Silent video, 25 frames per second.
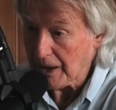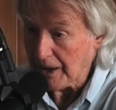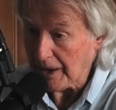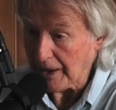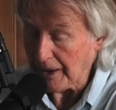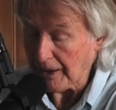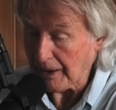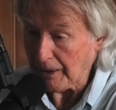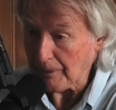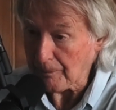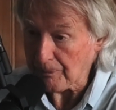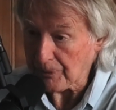
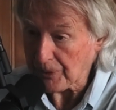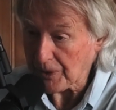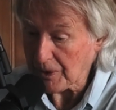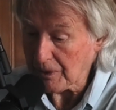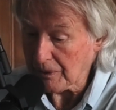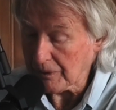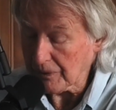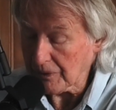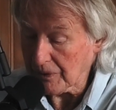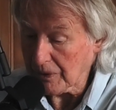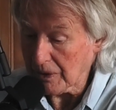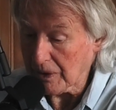
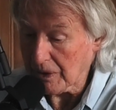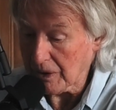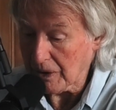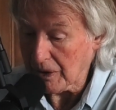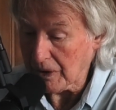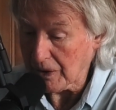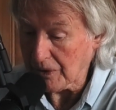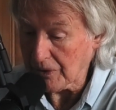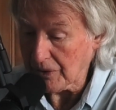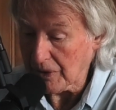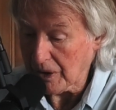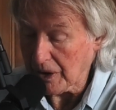um,
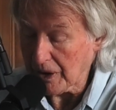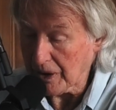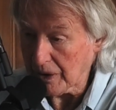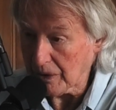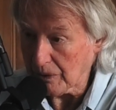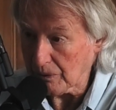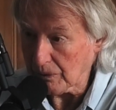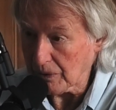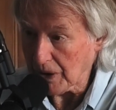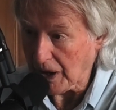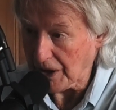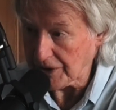
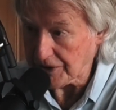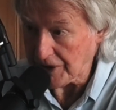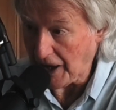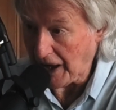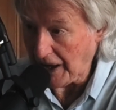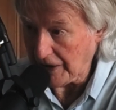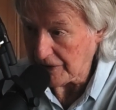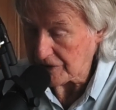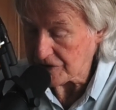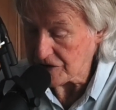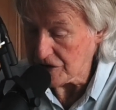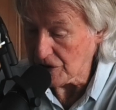a
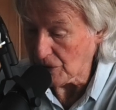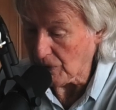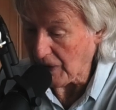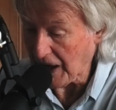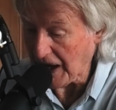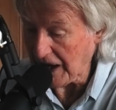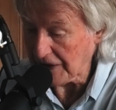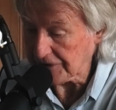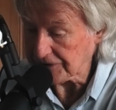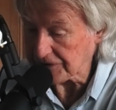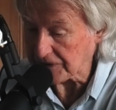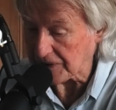day or two
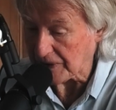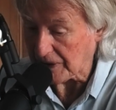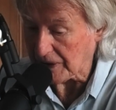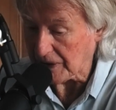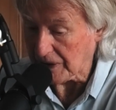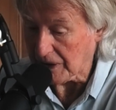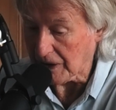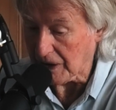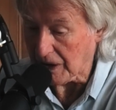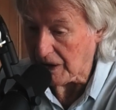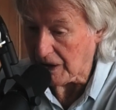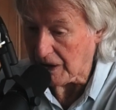
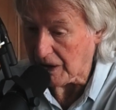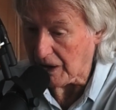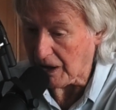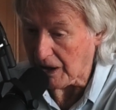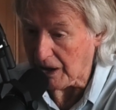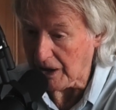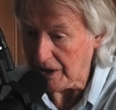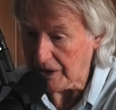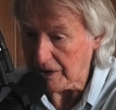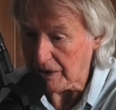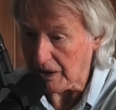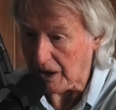after,
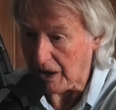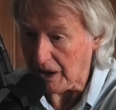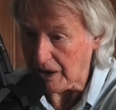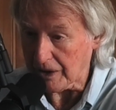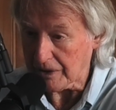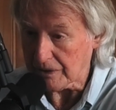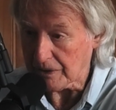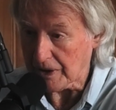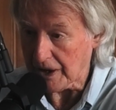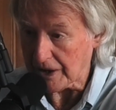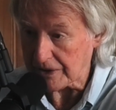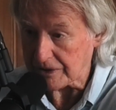I,
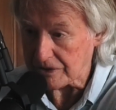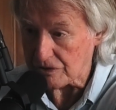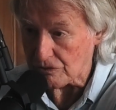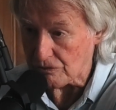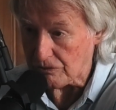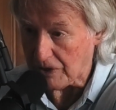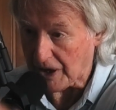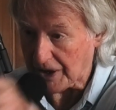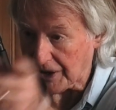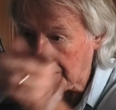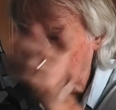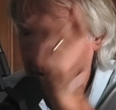I had to
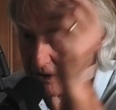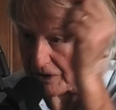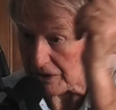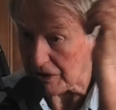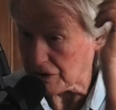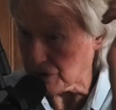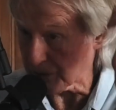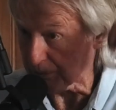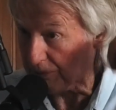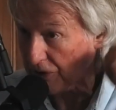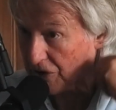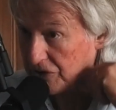run into
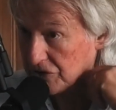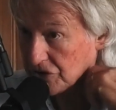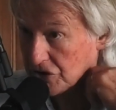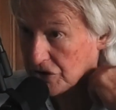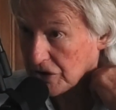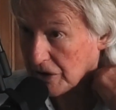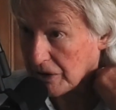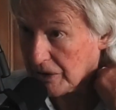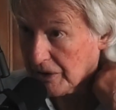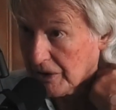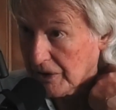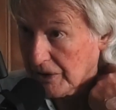
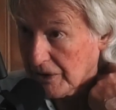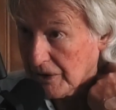Caboolture